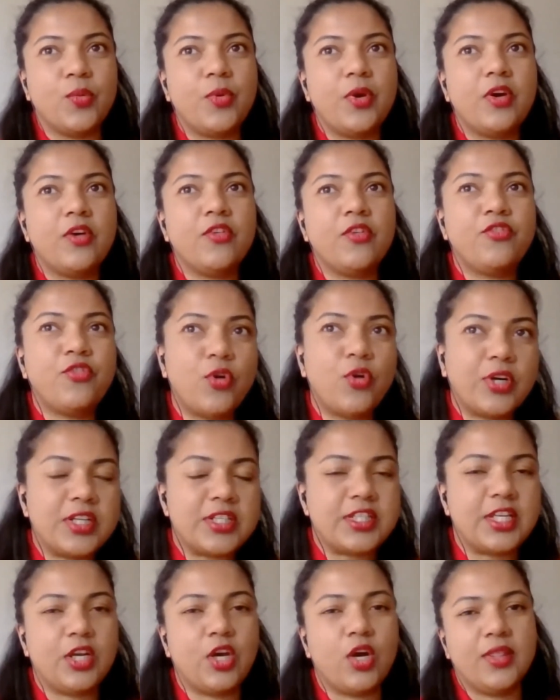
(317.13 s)

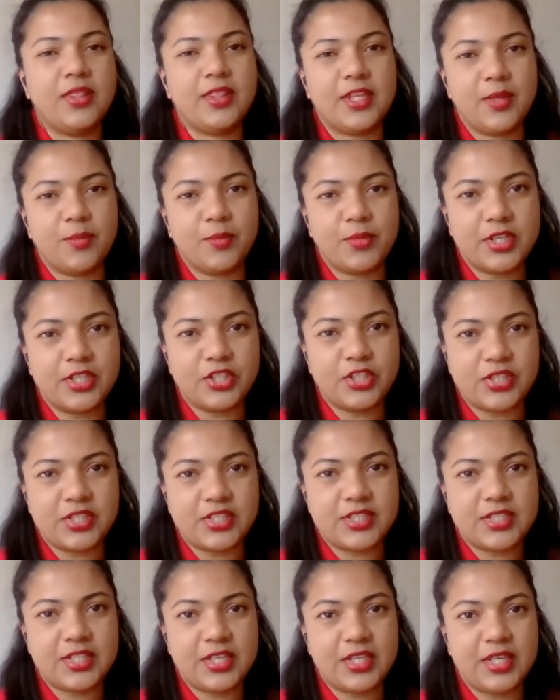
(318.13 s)
focusing on the
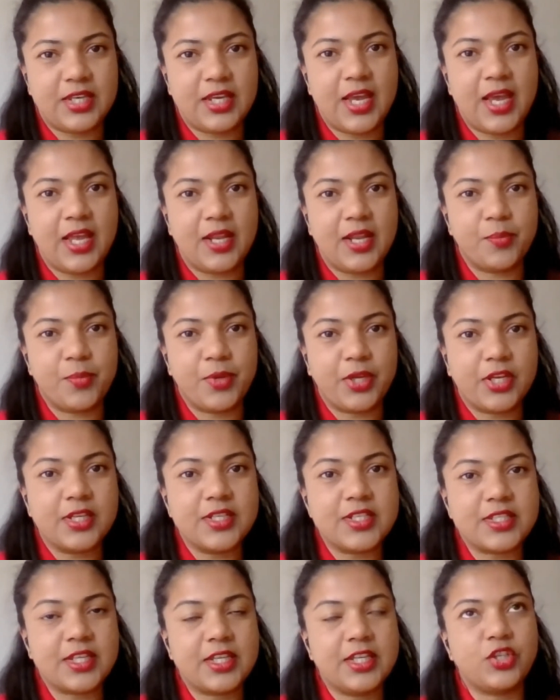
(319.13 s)
emergency. And
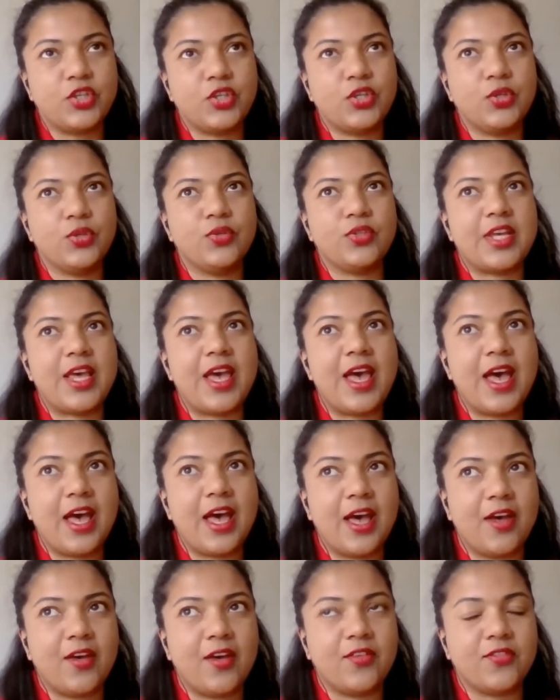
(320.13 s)
because the issues
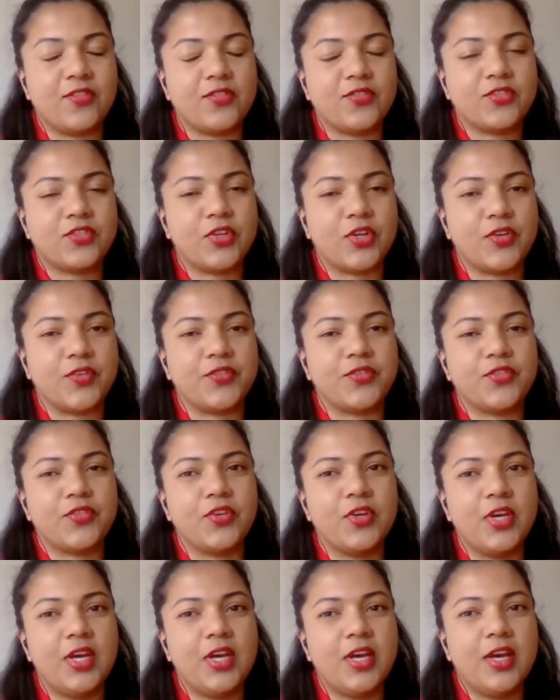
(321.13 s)
have sort of
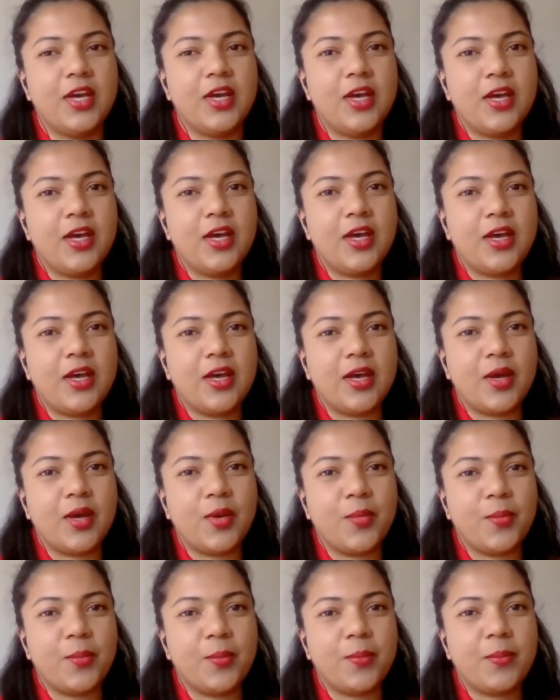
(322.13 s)

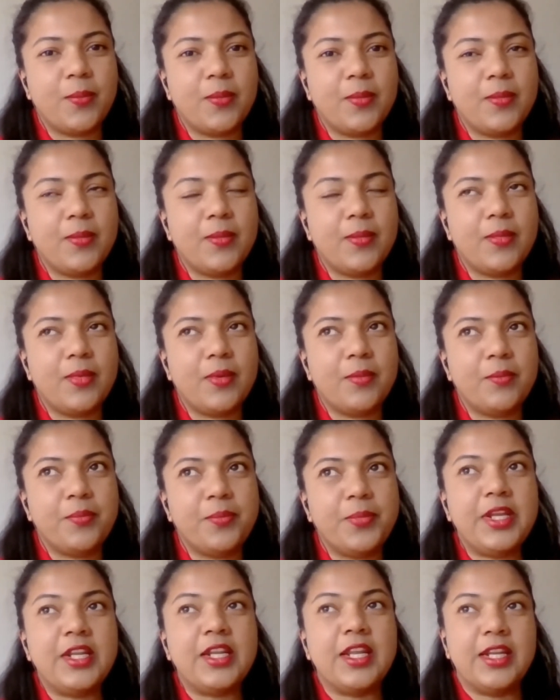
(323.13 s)

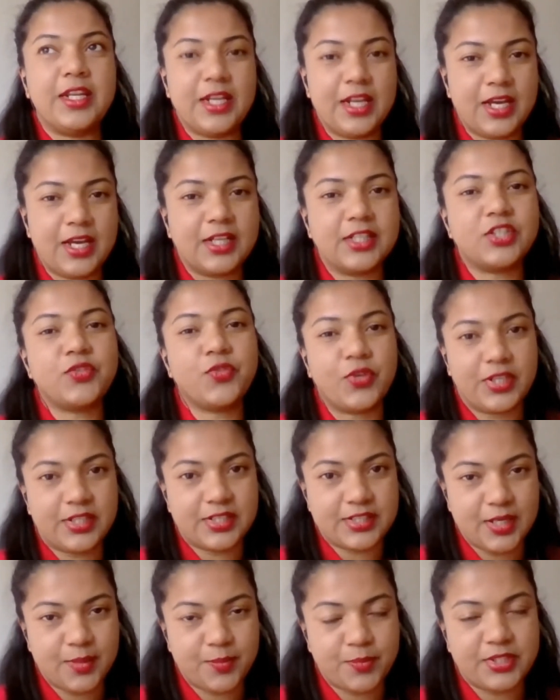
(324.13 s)
been enlarged, for
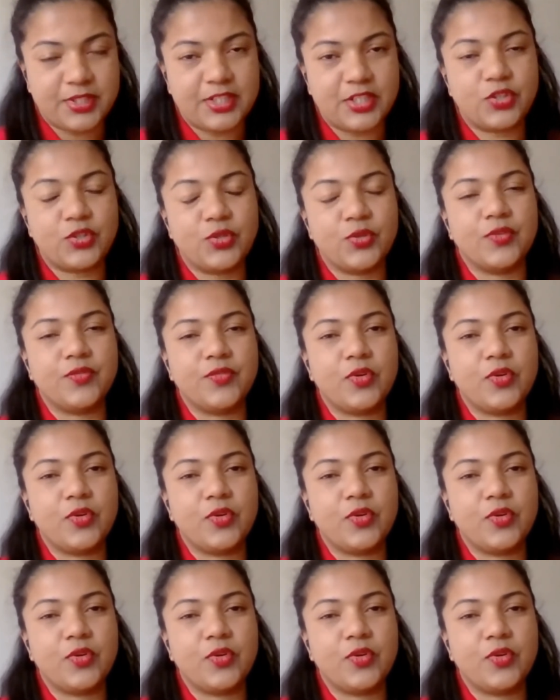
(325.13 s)
example, the issue of,